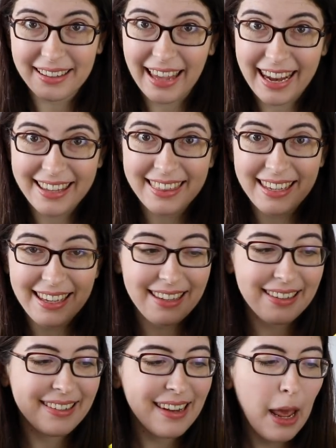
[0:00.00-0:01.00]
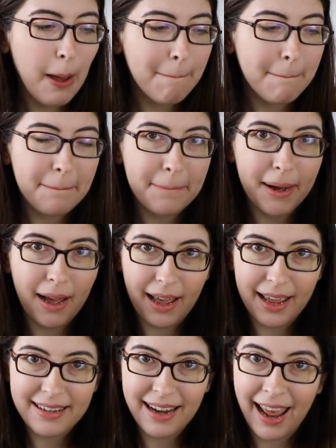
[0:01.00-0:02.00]
to like these,
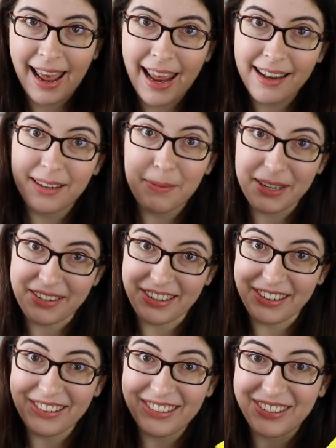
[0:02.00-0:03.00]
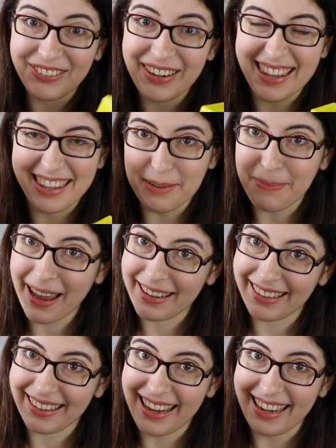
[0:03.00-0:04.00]
but I had some issues with the
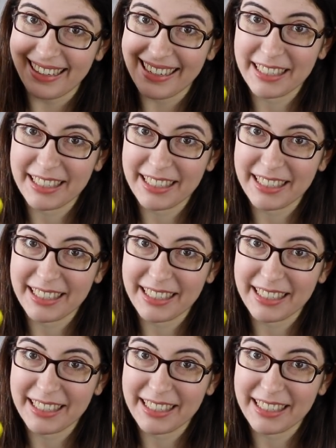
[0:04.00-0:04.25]
puzzling